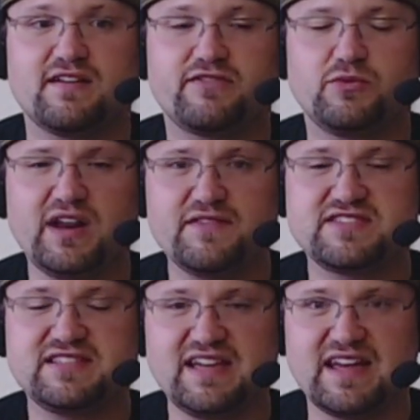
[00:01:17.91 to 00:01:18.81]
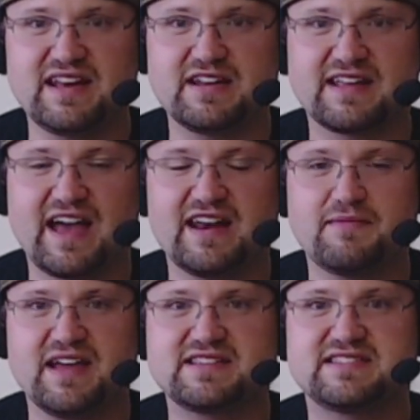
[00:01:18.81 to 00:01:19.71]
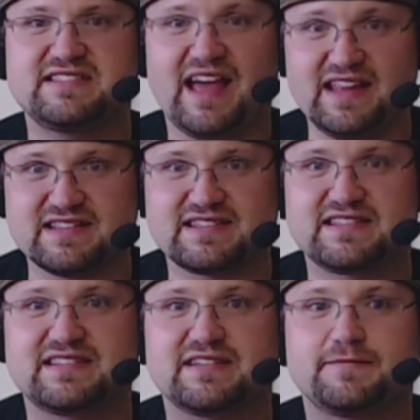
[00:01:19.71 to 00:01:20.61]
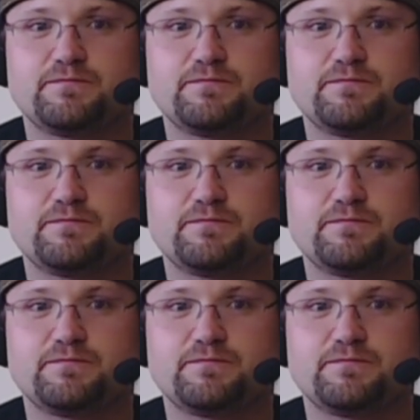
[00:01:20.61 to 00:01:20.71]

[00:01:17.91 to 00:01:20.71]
from what I've seen, it kind of makes sense.